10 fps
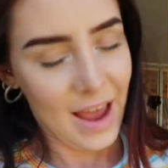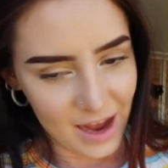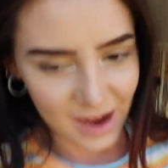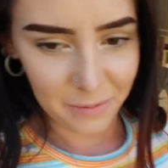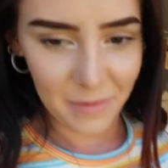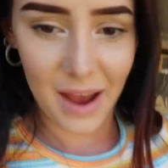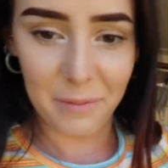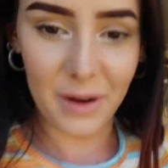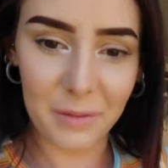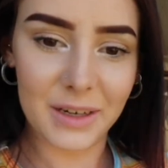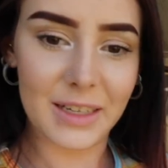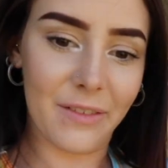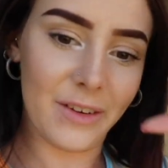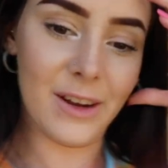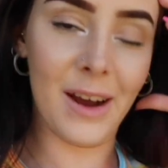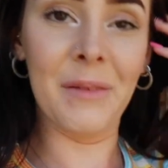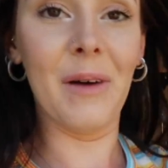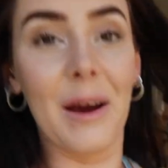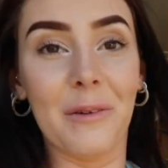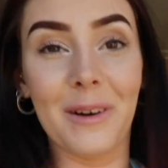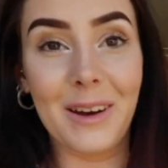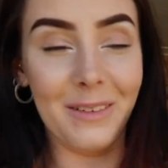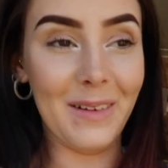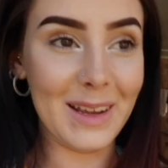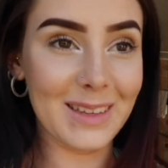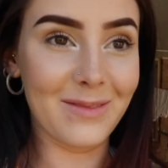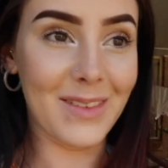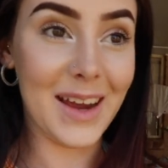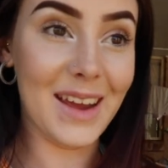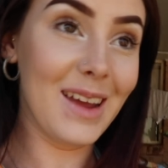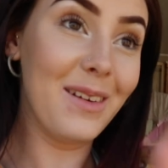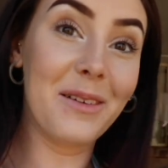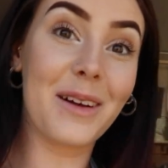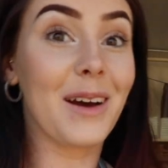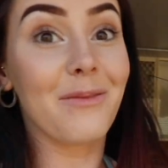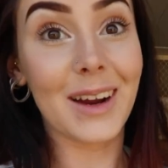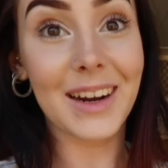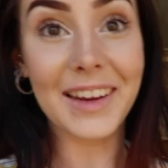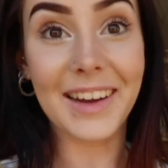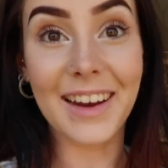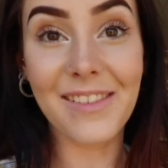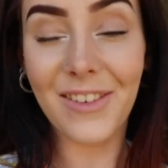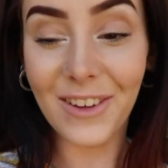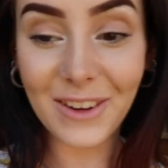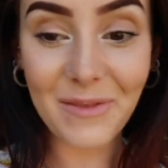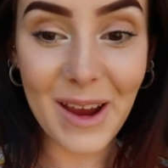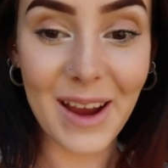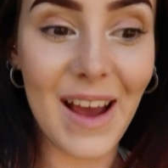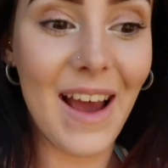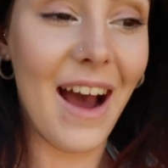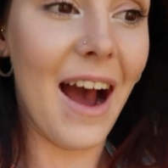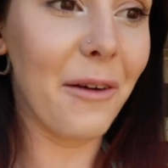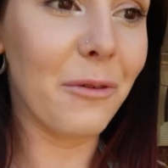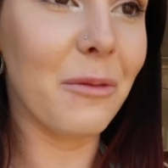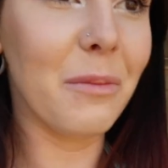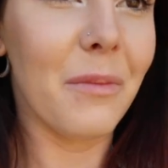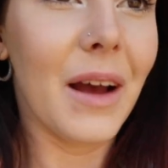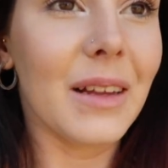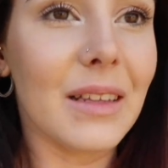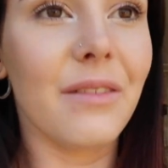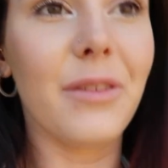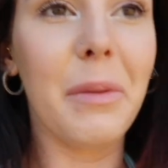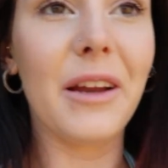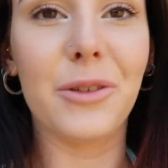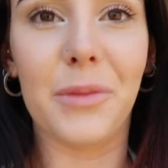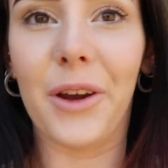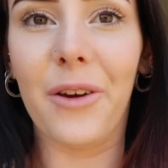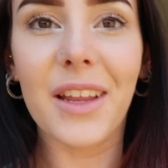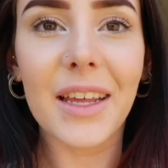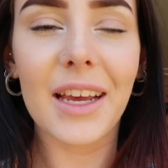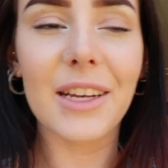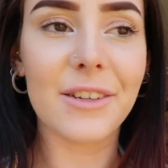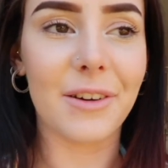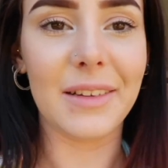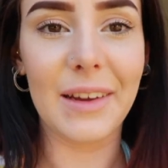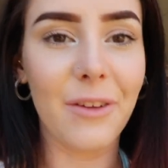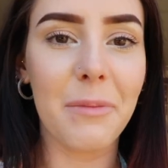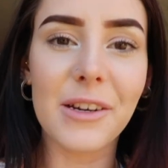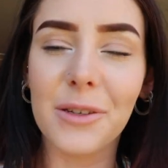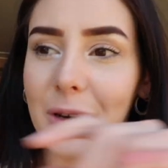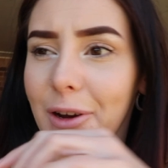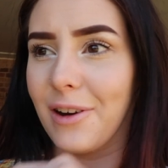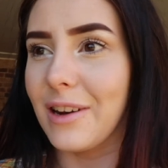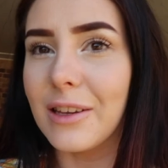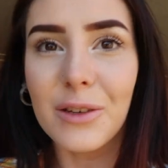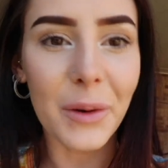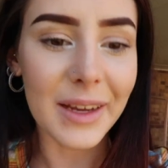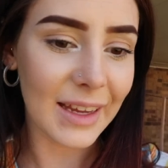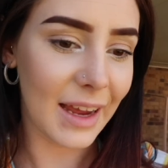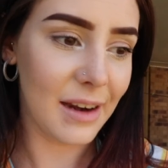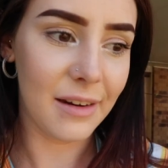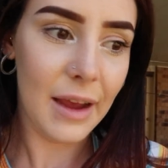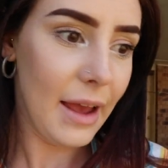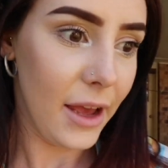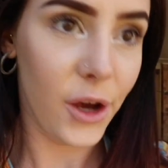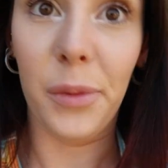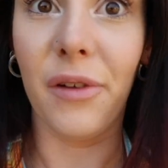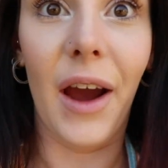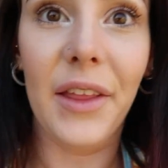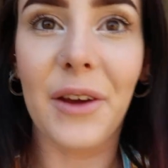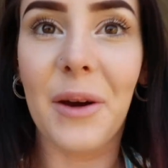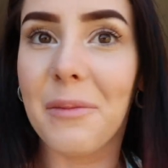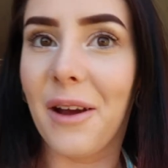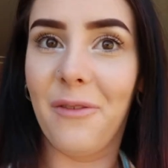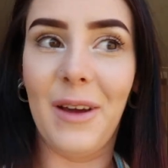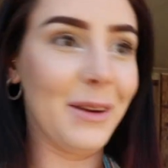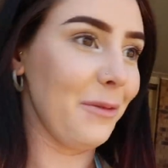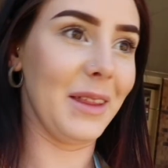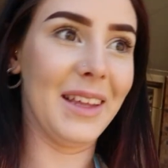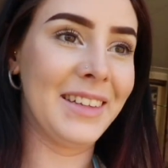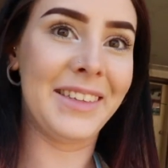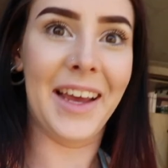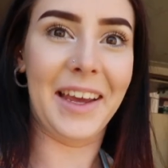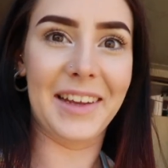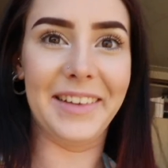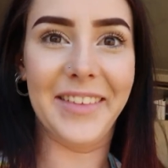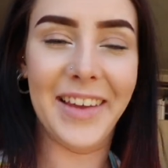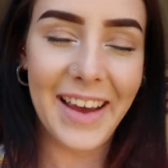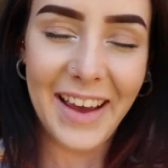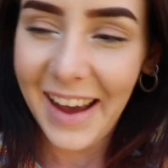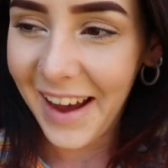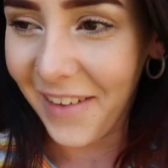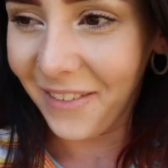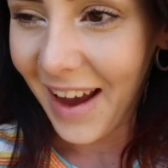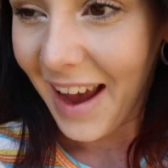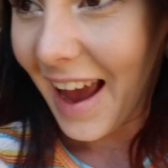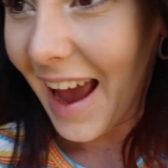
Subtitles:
pretty much every time I walk away somewhere, he will come running and follow me. I will leave the bedroom and go to the kitchen. I'll leave the bedroom and go to the toilet, and he'll be right there at my feet within seconds. Our